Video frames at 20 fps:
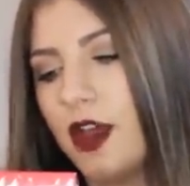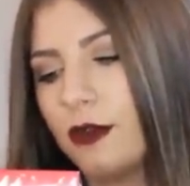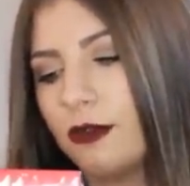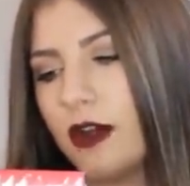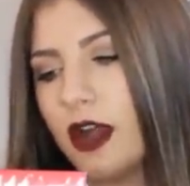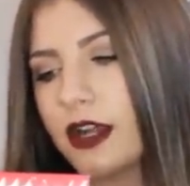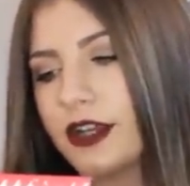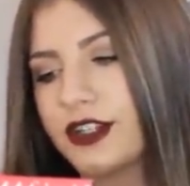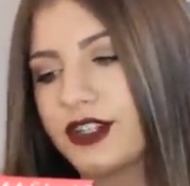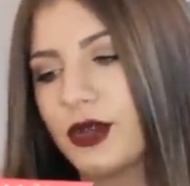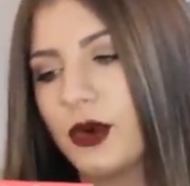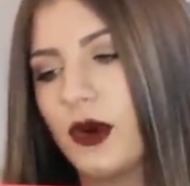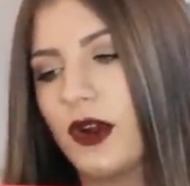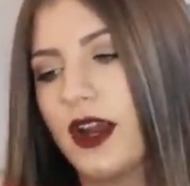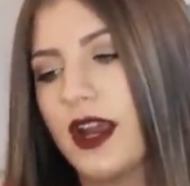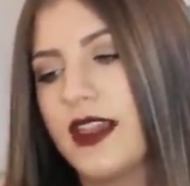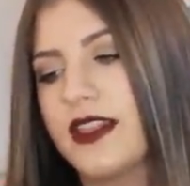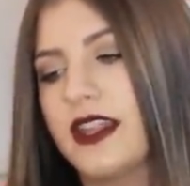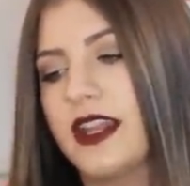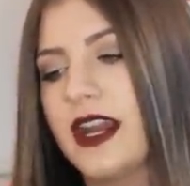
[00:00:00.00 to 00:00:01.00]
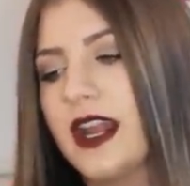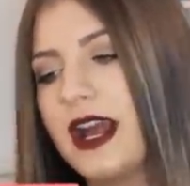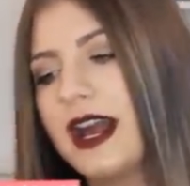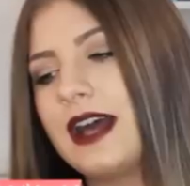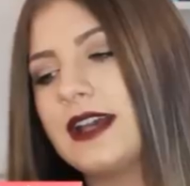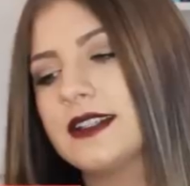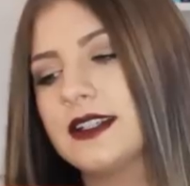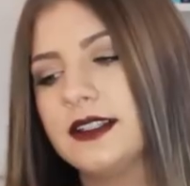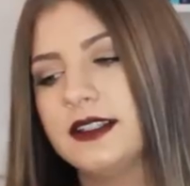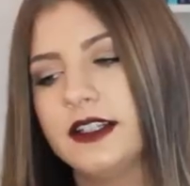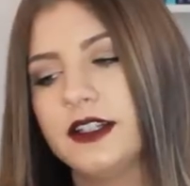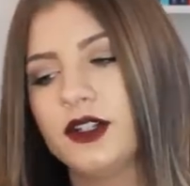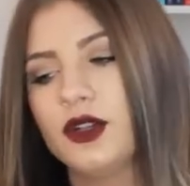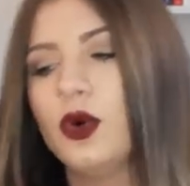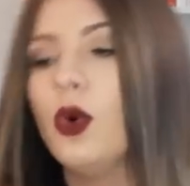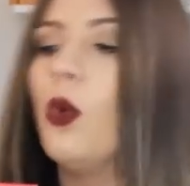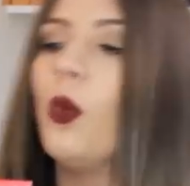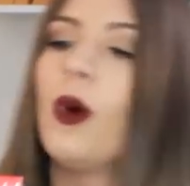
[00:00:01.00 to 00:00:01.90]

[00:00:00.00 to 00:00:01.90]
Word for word: Rockateur, and then it has a little